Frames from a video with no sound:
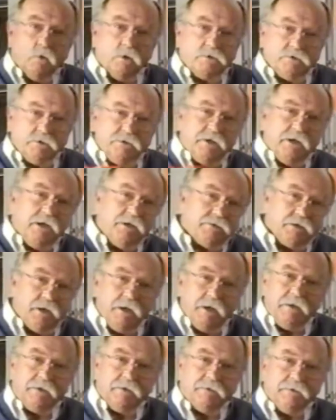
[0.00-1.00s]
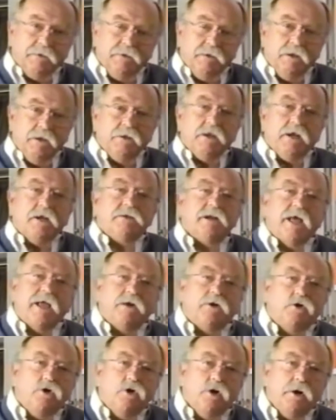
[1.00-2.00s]
What's it taste like? Tastes
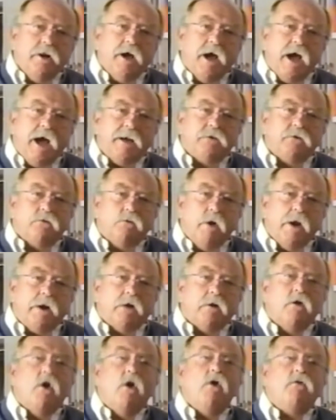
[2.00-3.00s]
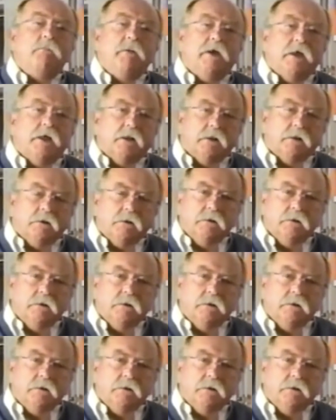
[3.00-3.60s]
like good hot Quaker oatmeal.